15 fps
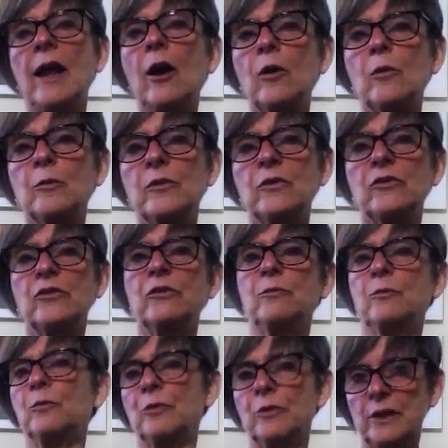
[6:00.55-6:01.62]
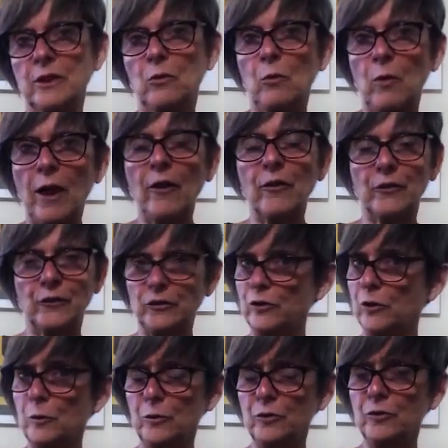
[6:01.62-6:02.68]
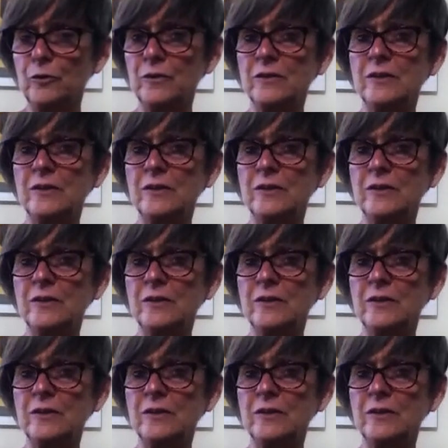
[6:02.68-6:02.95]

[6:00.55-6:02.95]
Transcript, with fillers: helped bring wealth to Europe, which was